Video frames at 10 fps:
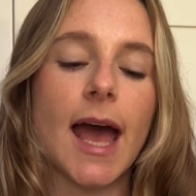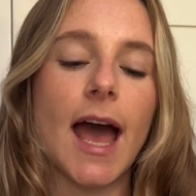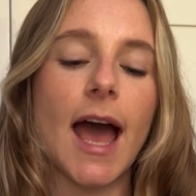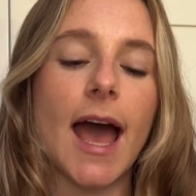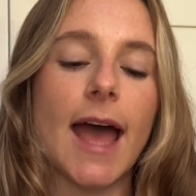
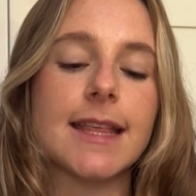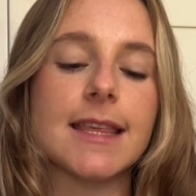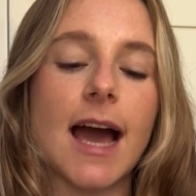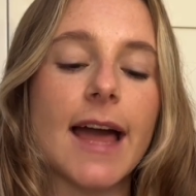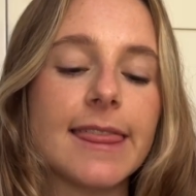
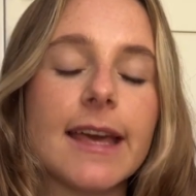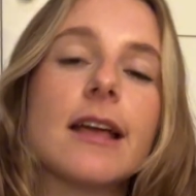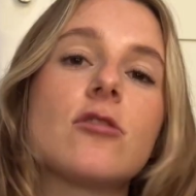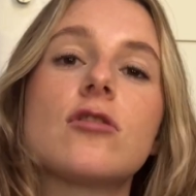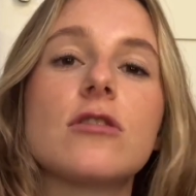And I think
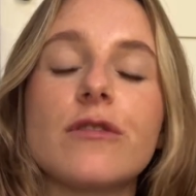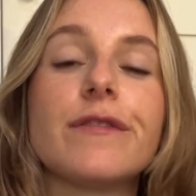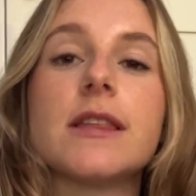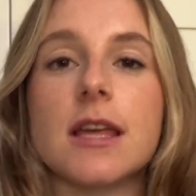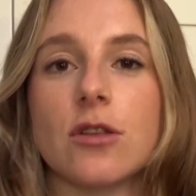it's just to
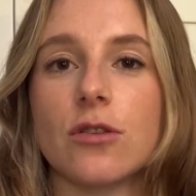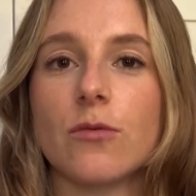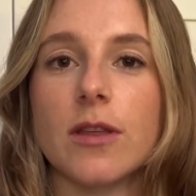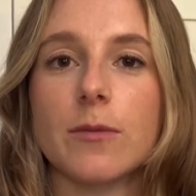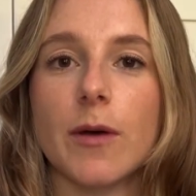fit into the
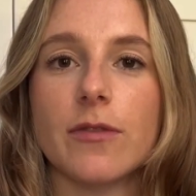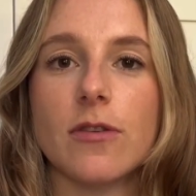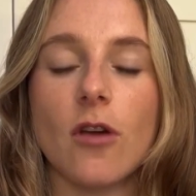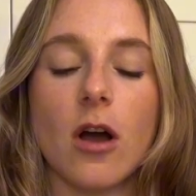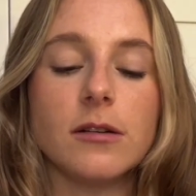rhythm of the
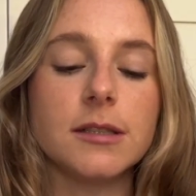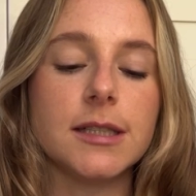song.